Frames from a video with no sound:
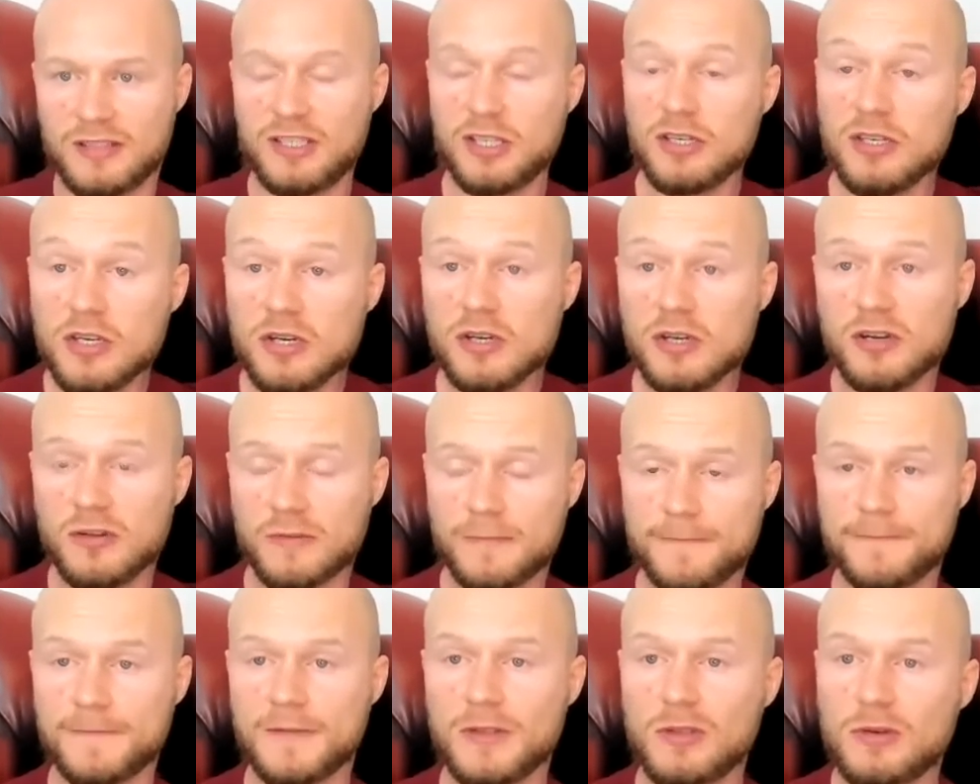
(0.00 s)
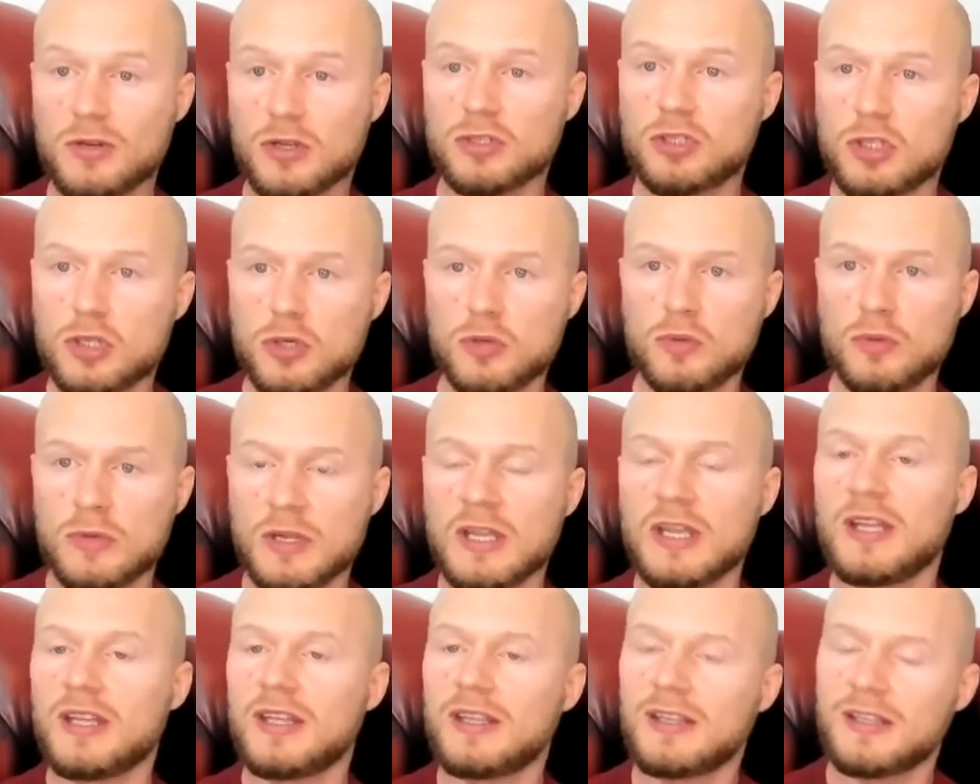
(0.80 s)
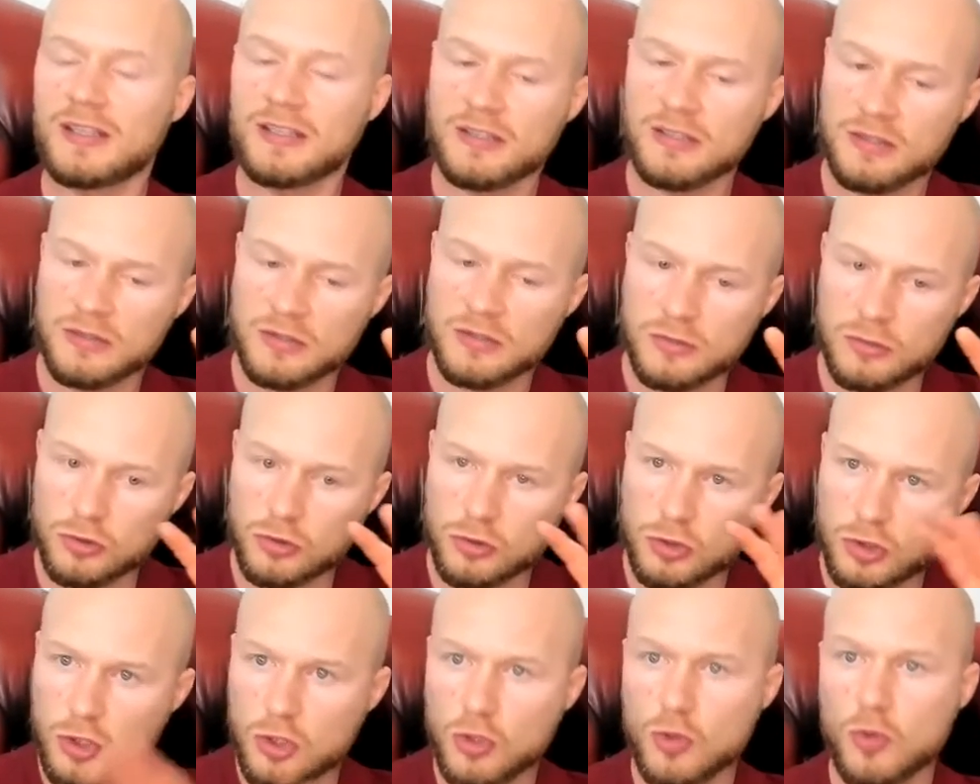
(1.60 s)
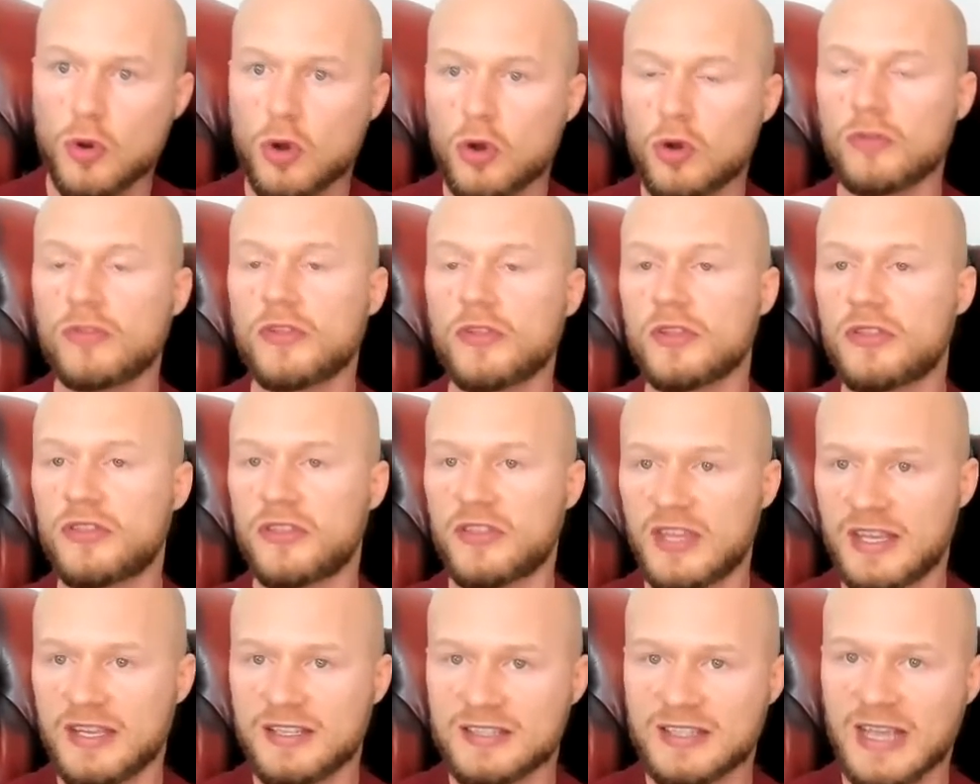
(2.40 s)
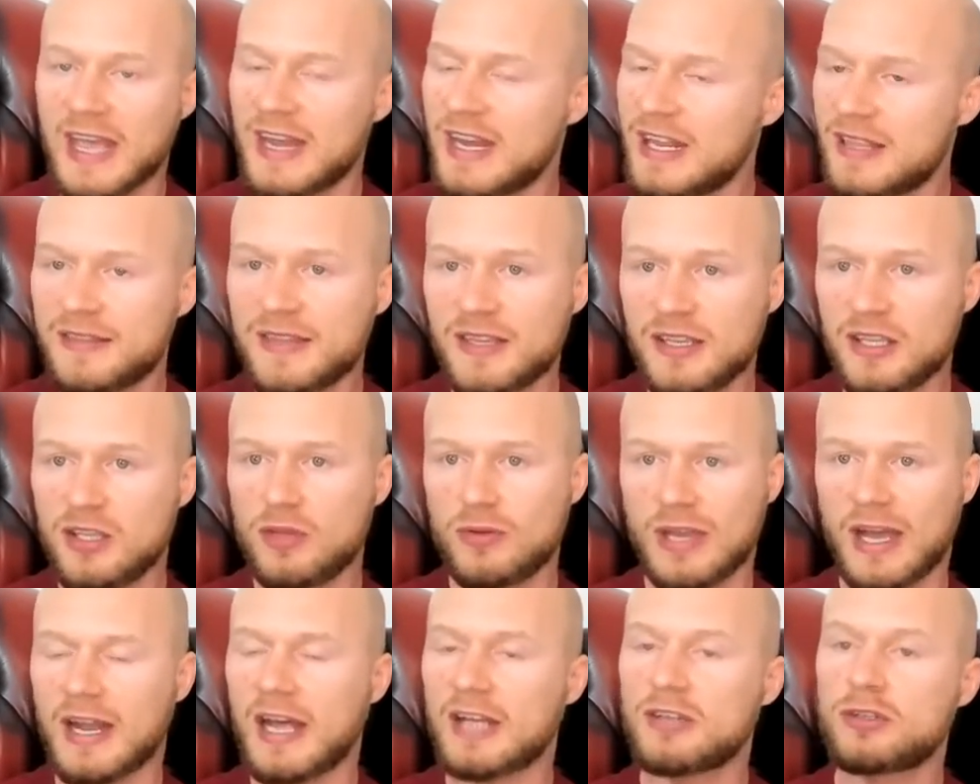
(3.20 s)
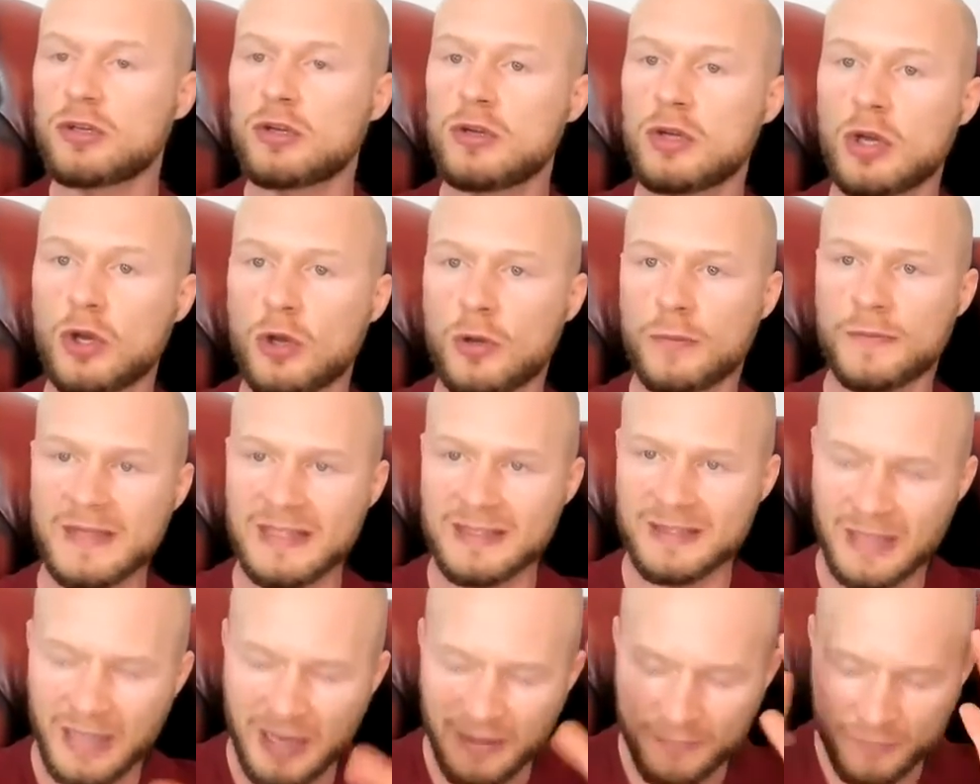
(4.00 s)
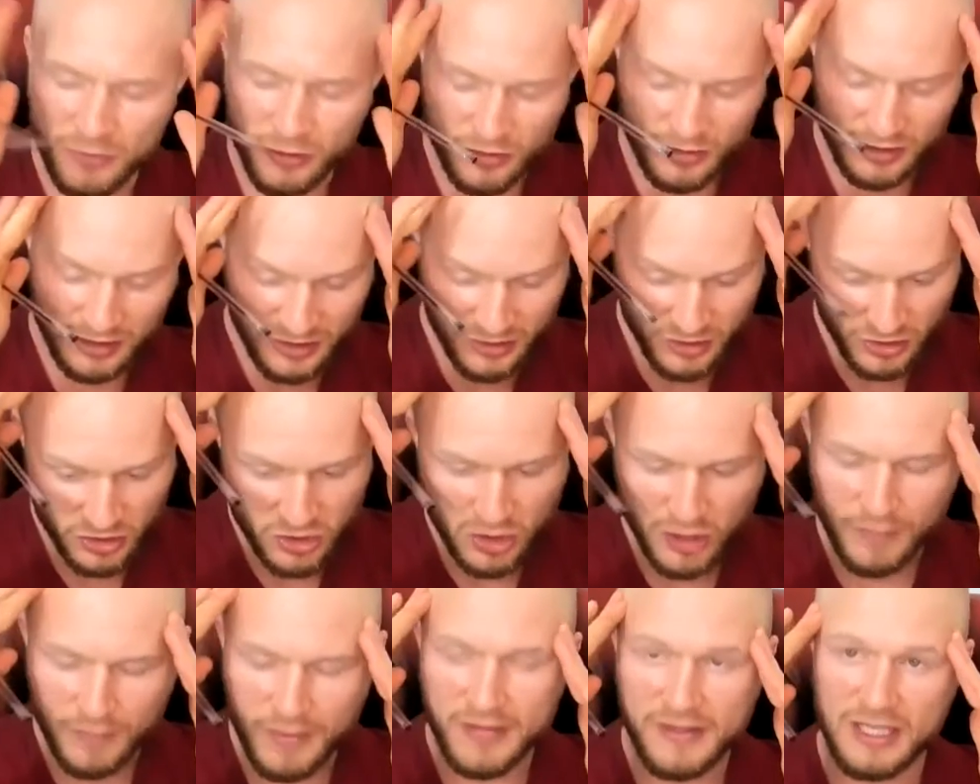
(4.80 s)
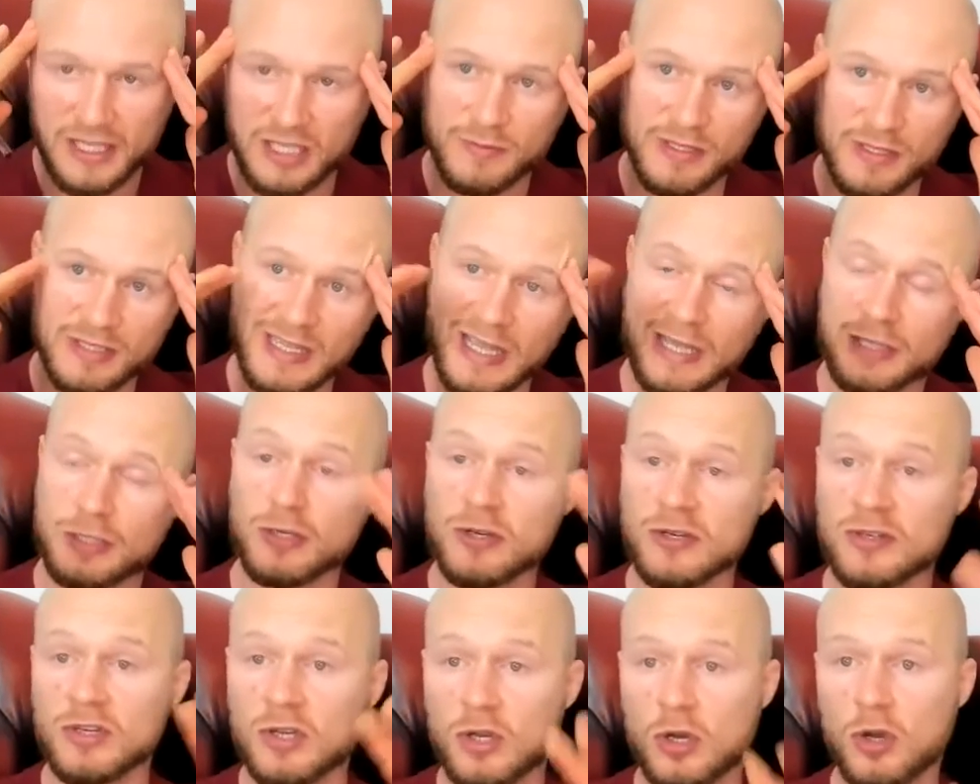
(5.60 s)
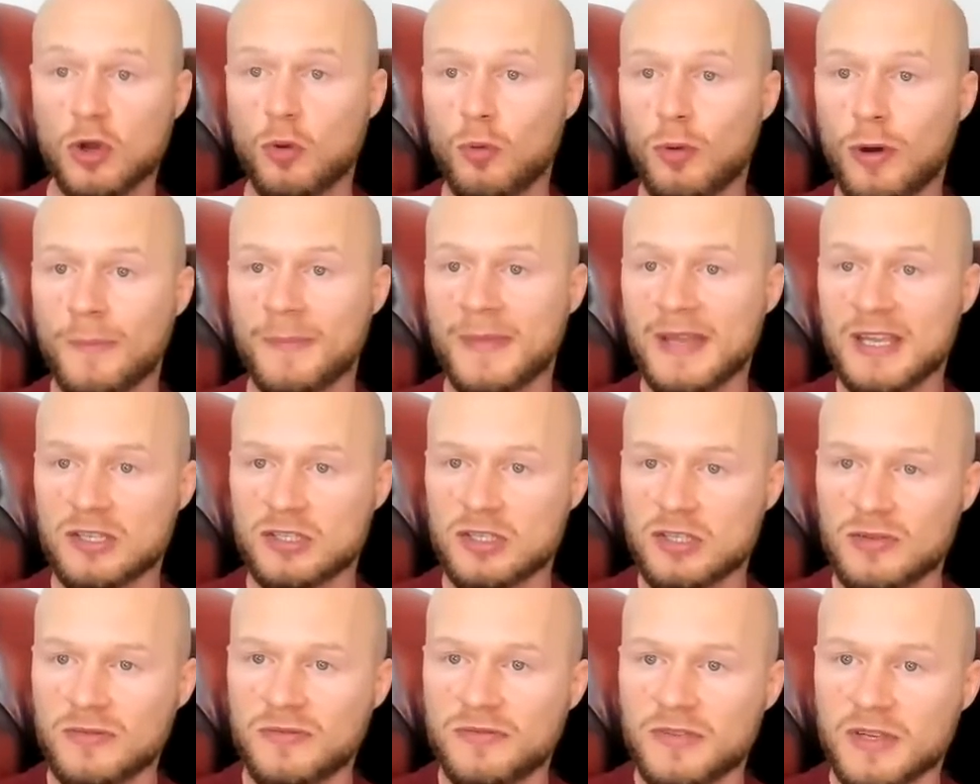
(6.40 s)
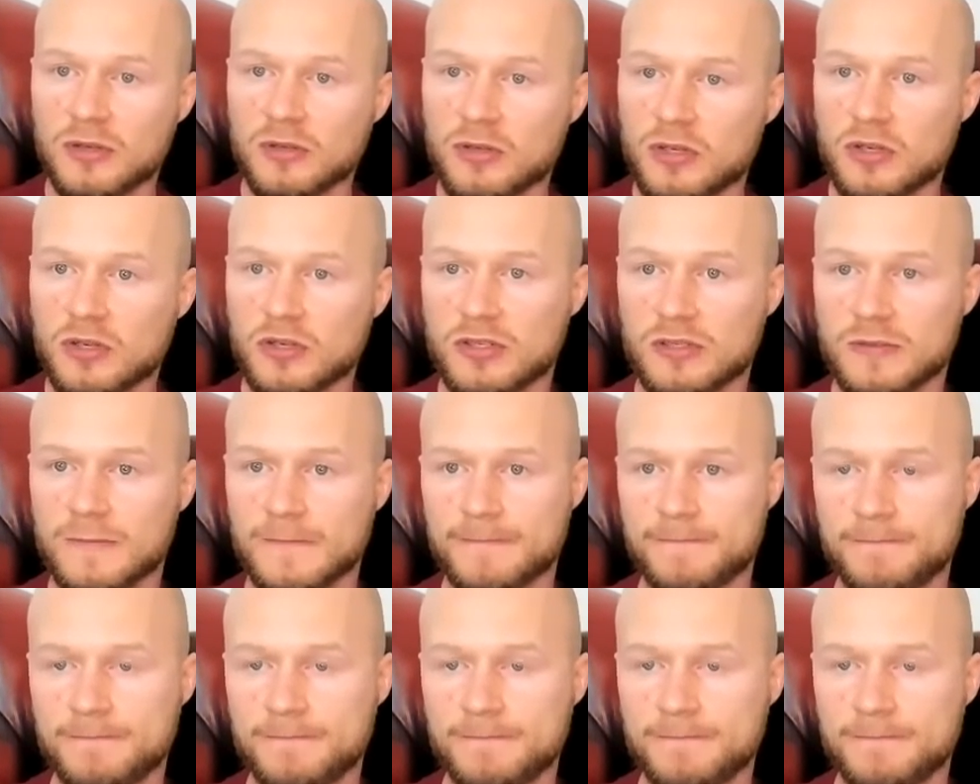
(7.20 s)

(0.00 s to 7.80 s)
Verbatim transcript: You know, you know, do do other things anything you can i don't know i've just listed so many things because i don't know what makes you feel good